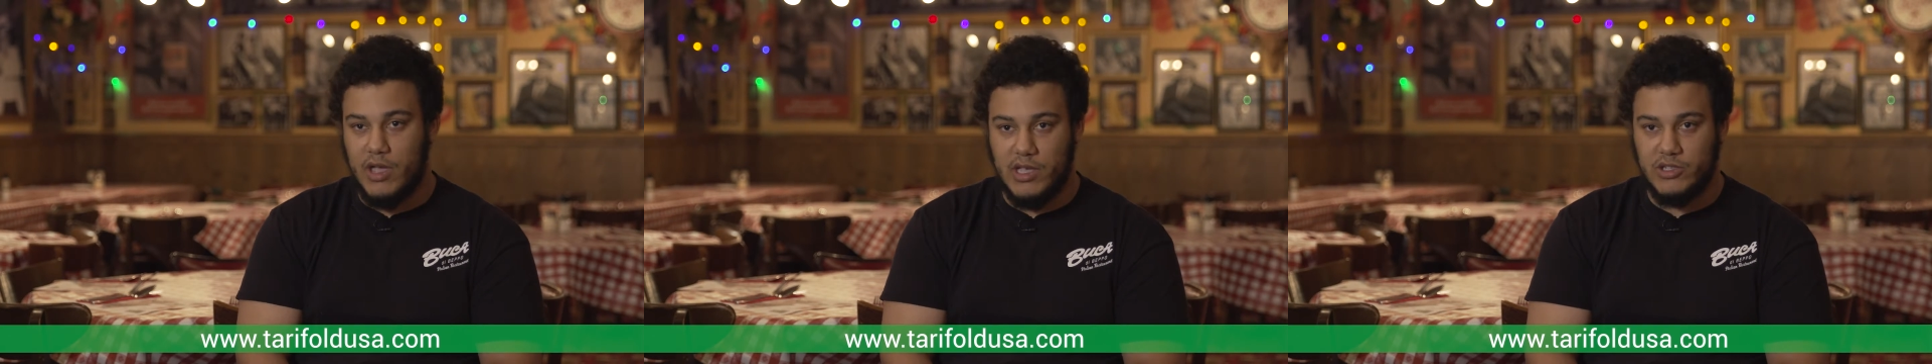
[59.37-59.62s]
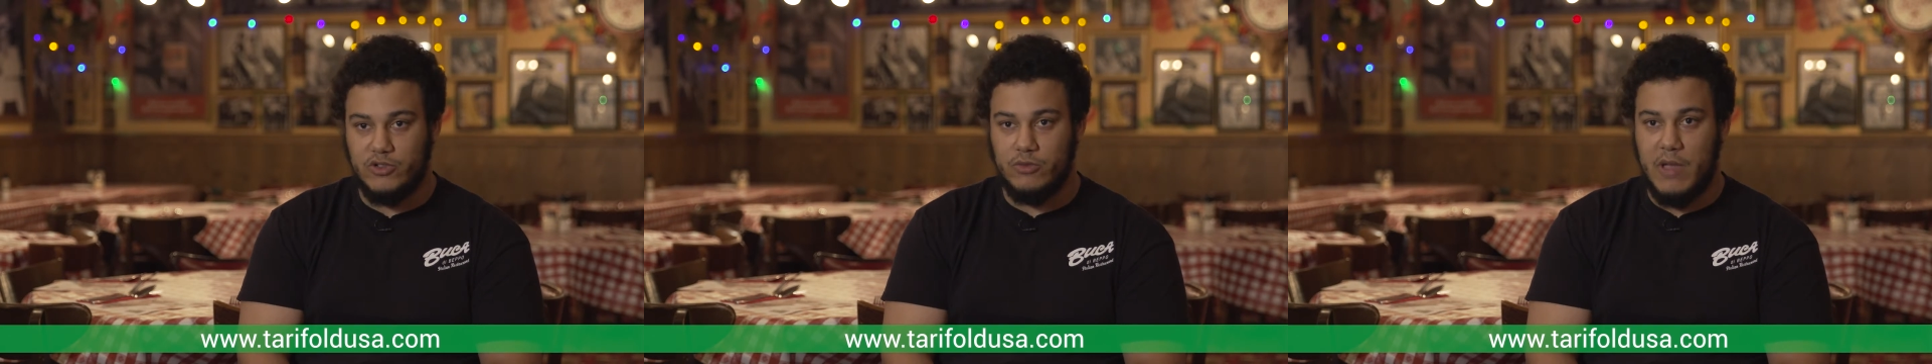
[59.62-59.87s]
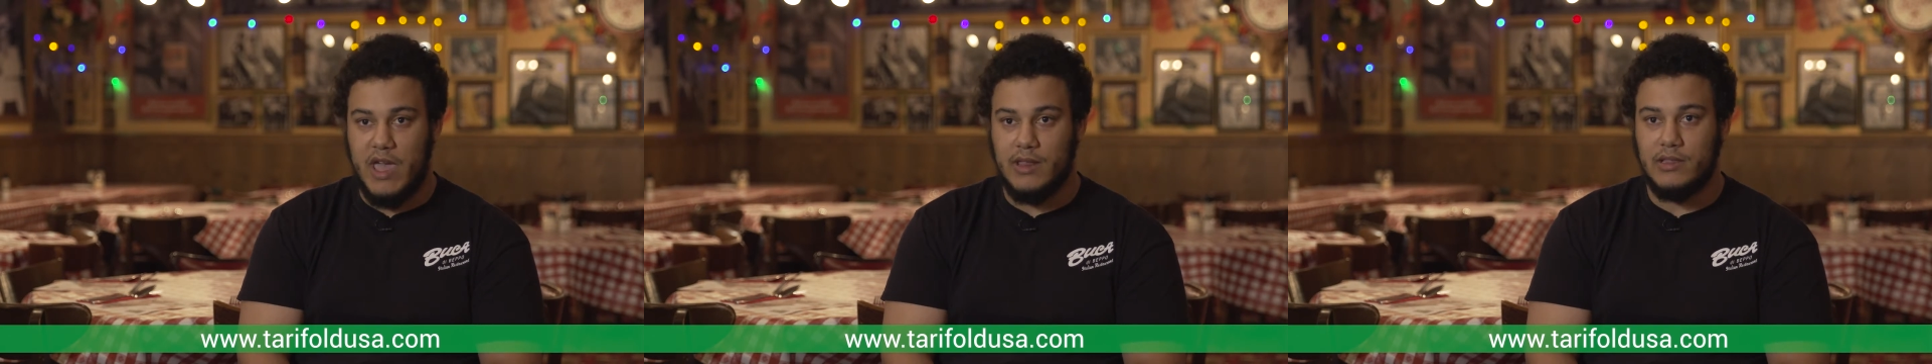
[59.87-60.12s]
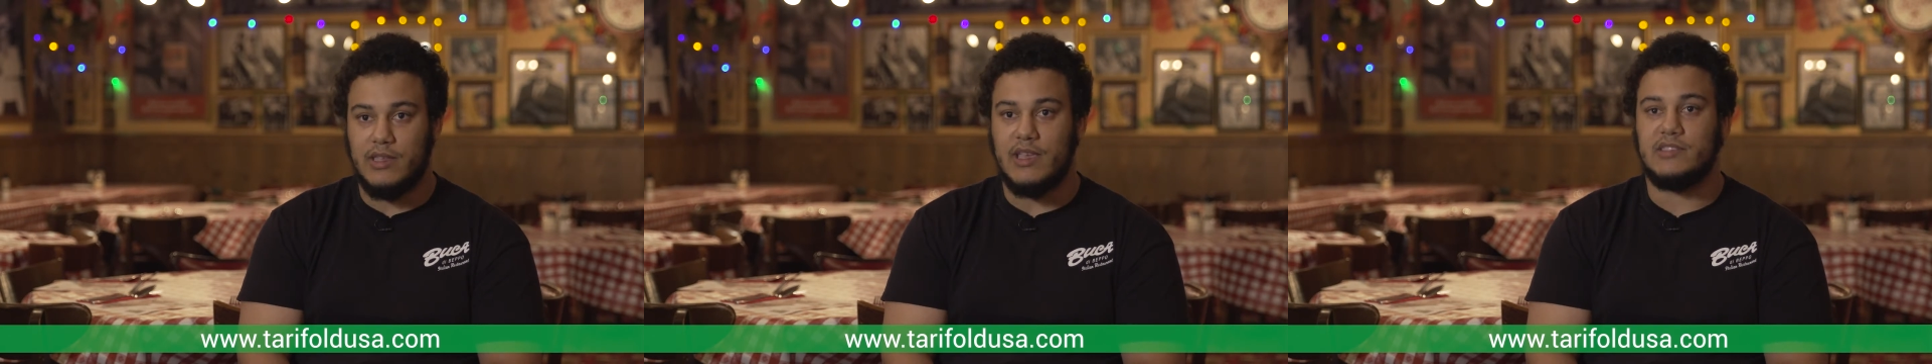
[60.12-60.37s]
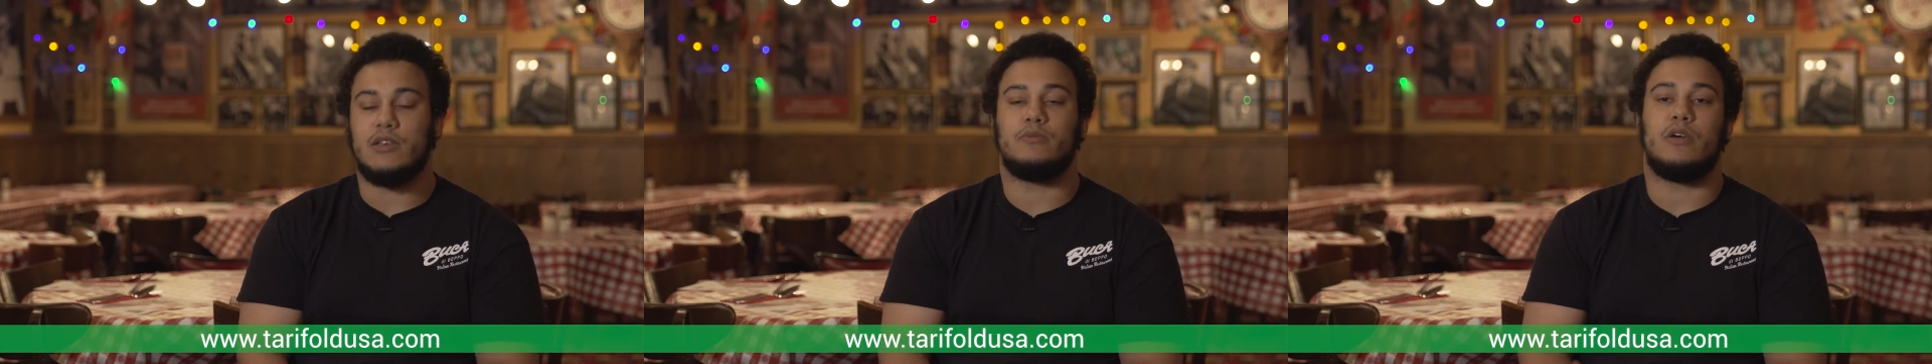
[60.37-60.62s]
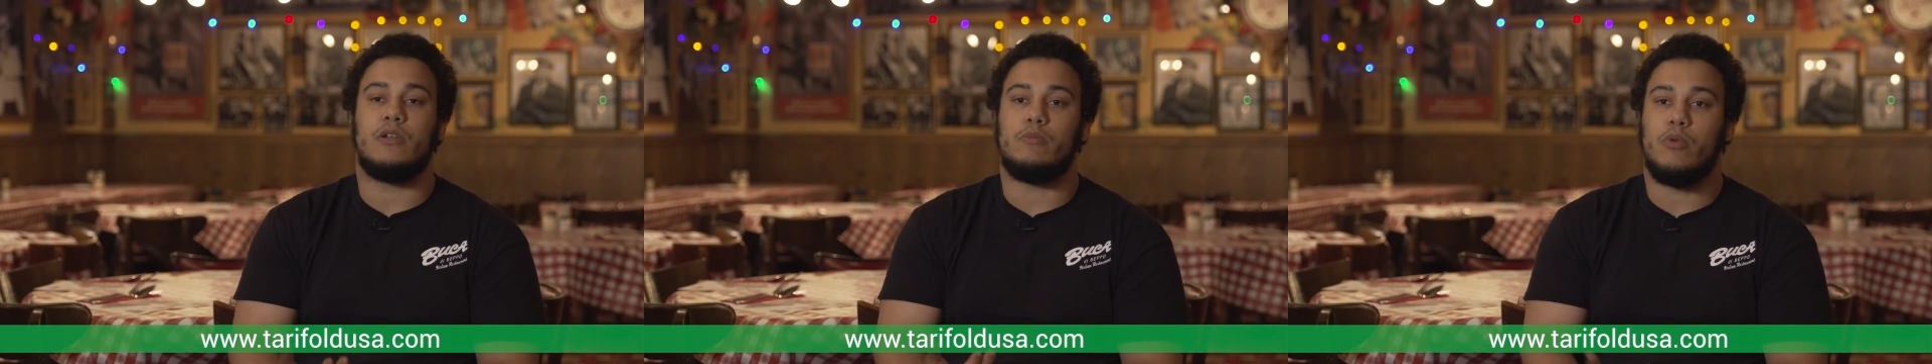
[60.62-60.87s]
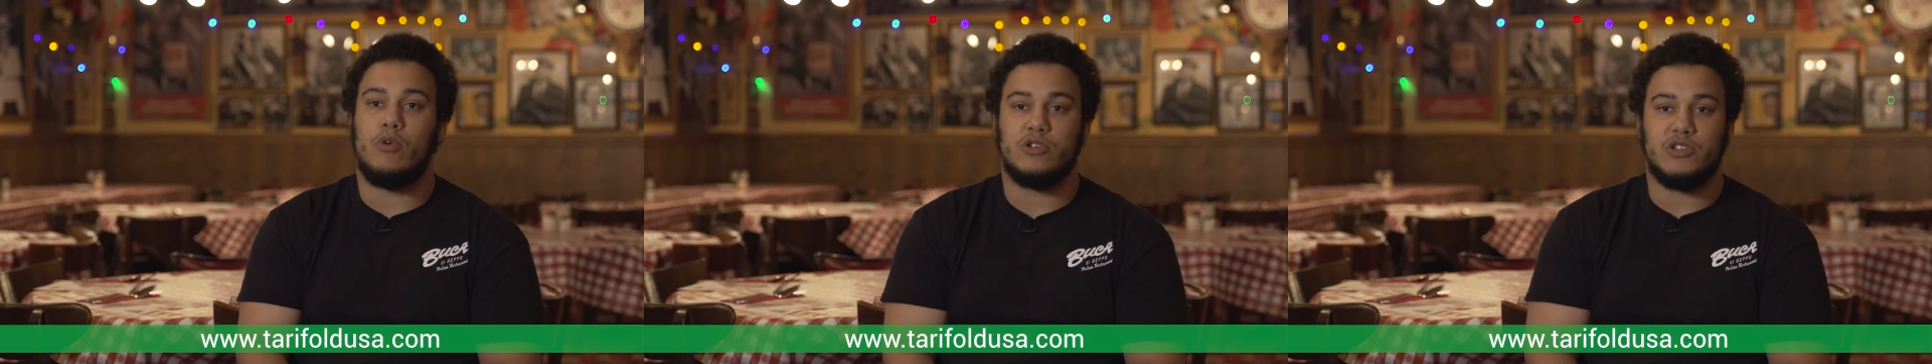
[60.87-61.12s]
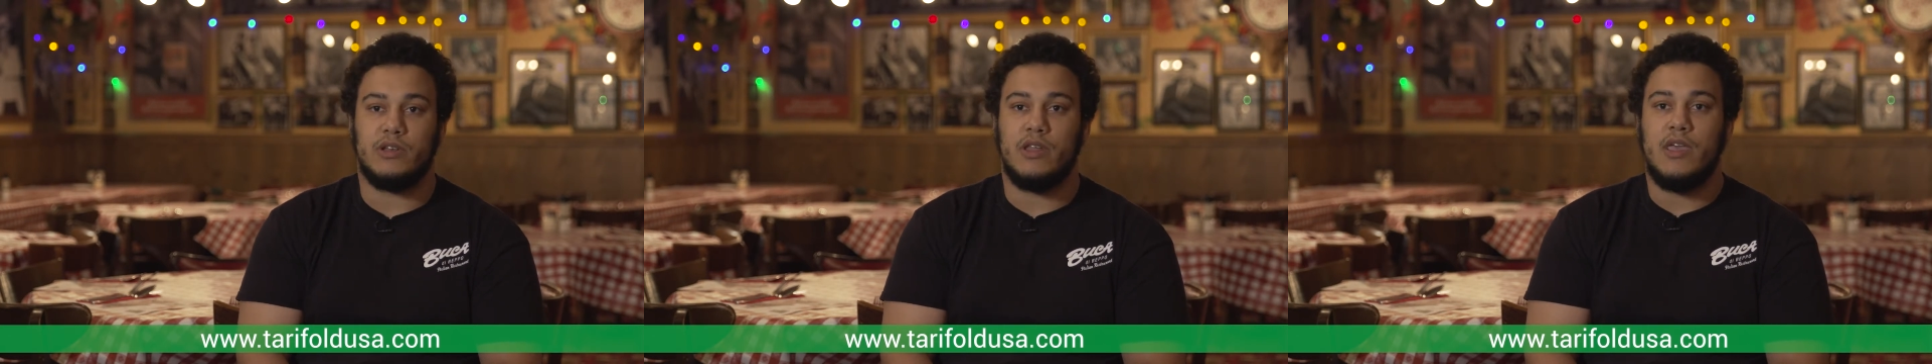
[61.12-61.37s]
costs dramatically, has helped on our
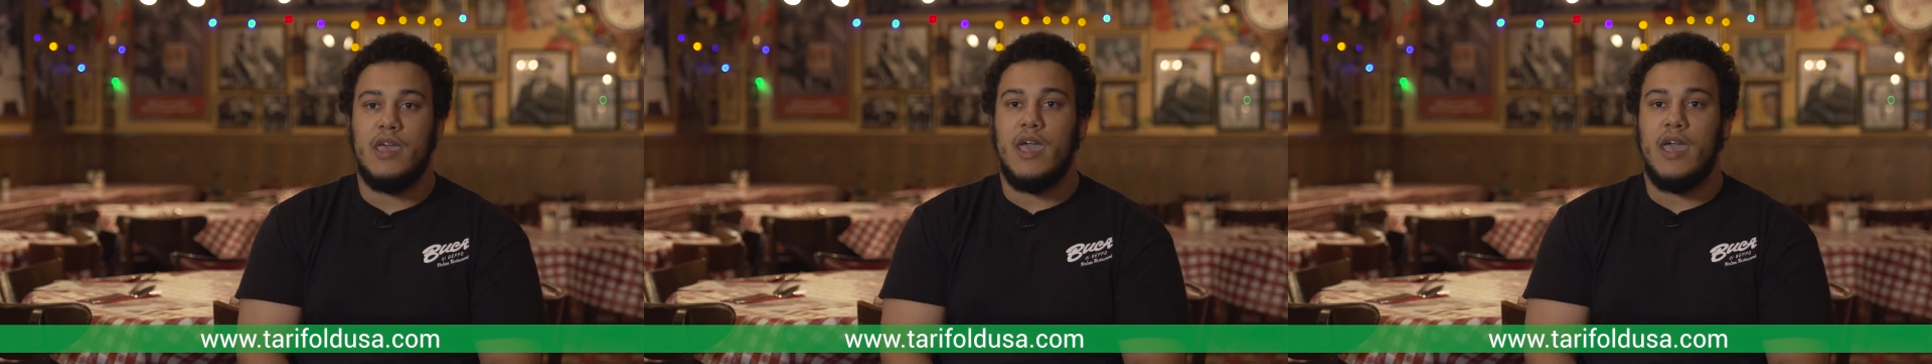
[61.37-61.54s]
portion,